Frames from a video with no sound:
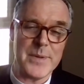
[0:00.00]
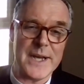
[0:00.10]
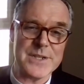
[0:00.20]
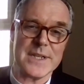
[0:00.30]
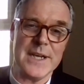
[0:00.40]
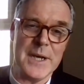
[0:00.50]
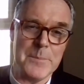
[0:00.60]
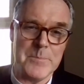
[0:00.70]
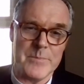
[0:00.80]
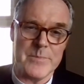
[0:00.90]
But
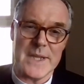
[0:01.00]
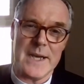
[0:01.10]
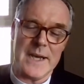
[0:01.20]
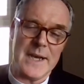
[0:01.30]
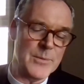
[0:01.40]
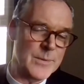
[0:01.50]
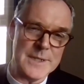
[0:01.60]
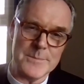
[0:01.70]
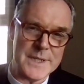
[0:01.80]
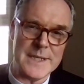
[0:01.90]
I
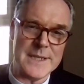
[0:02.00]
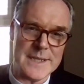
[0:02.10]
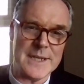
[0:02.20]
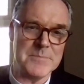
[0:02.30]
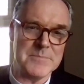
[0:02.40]
will be